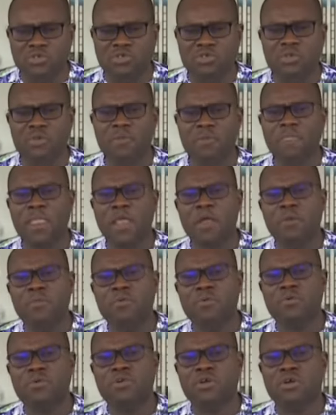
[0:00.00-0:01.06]
for better
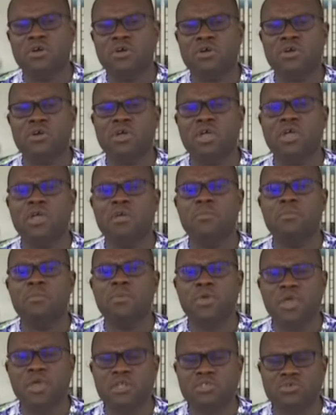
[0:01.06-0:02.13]
monitoring of public
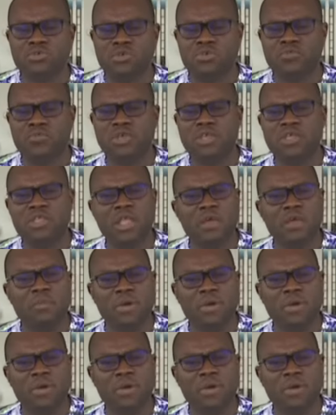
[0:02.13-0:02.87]
procurement in our country.